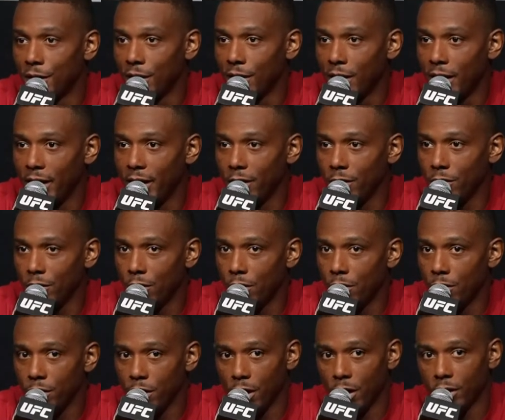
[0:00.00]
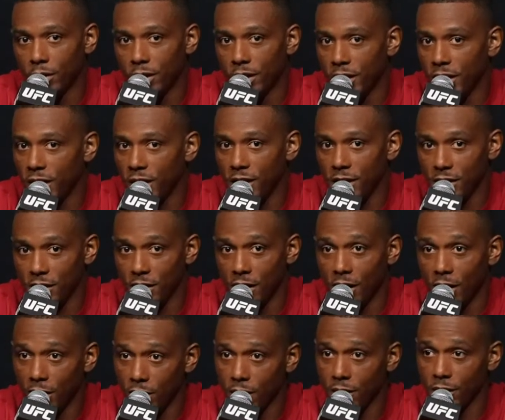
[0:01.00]
Like, you know, y'all think he,
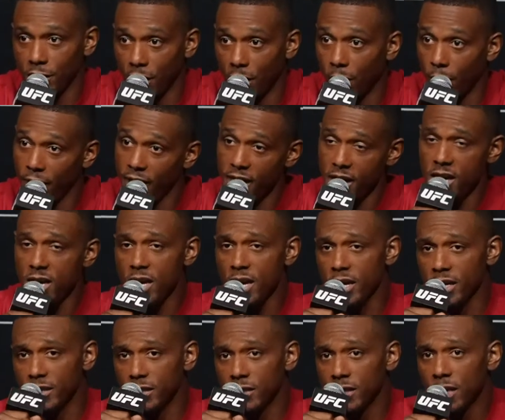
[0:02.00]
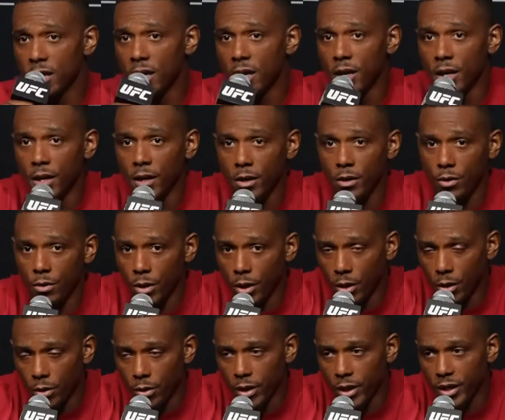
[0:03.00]
y'all, and he is, you
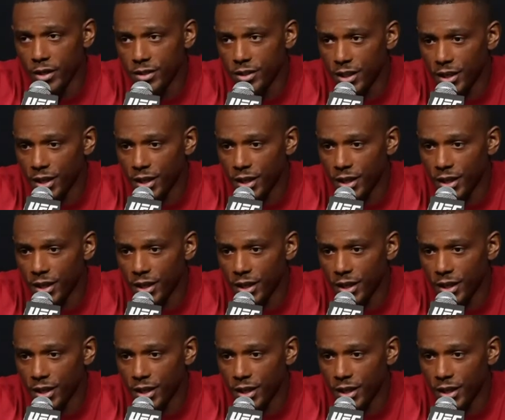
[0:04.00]
know, two